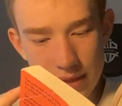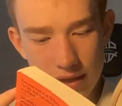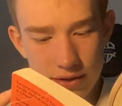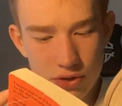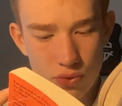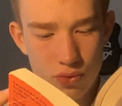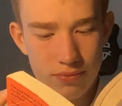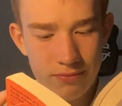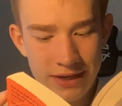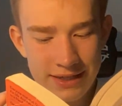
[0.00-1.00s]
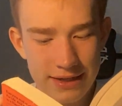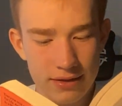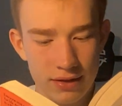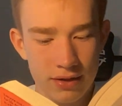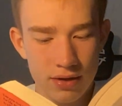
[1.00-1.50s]
So
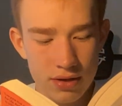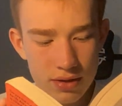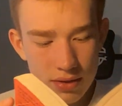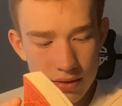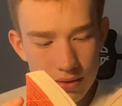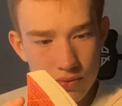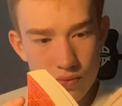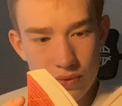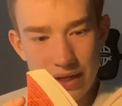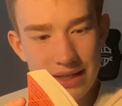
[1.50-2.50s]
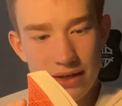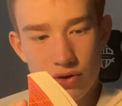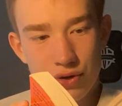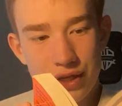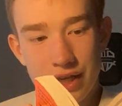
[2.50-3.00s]
basically, right
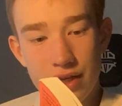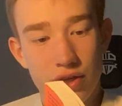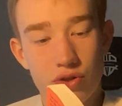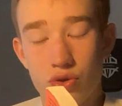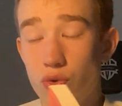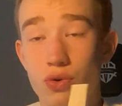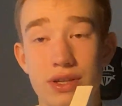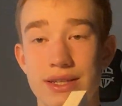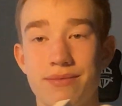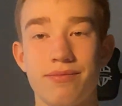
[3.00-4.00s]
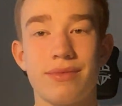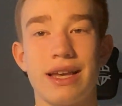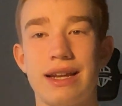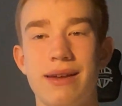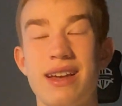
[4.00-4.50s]
here he talks,
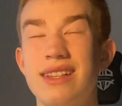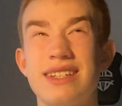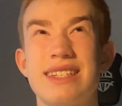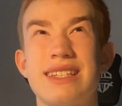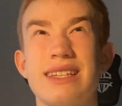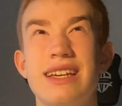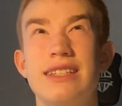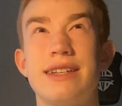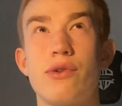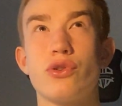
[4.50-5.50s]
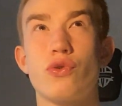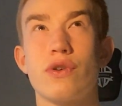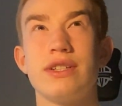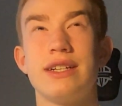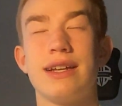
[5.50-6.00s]
and this is a
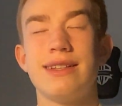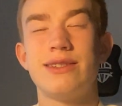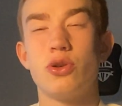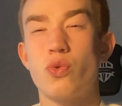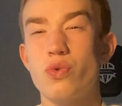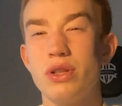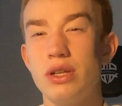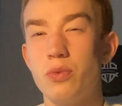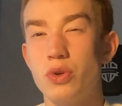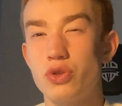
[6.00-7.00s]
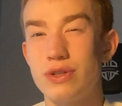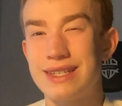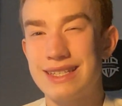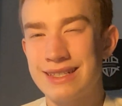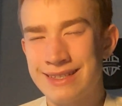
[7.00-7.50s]
territory that I don't really want to
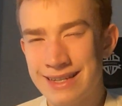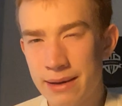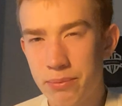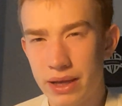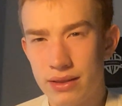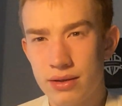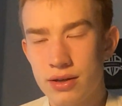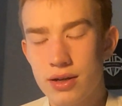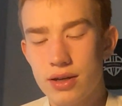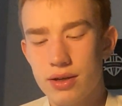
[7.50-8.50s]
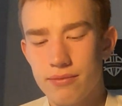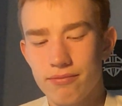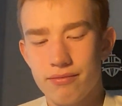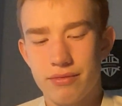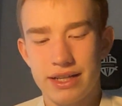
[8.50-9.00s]
step in,
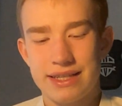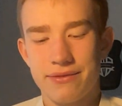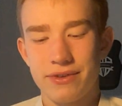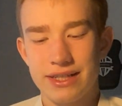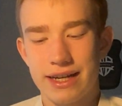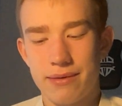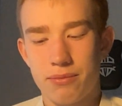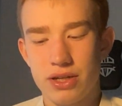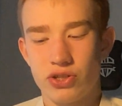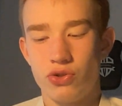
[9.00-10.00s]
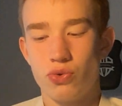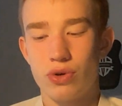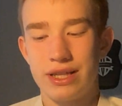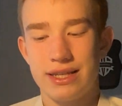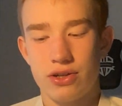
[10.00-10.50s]
but it's something that I must do
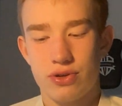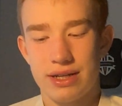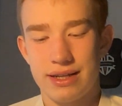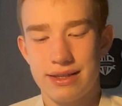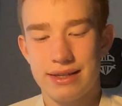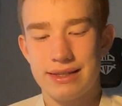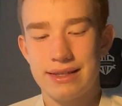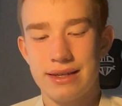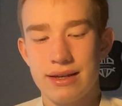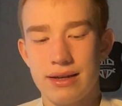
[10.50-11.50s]
right here, and it is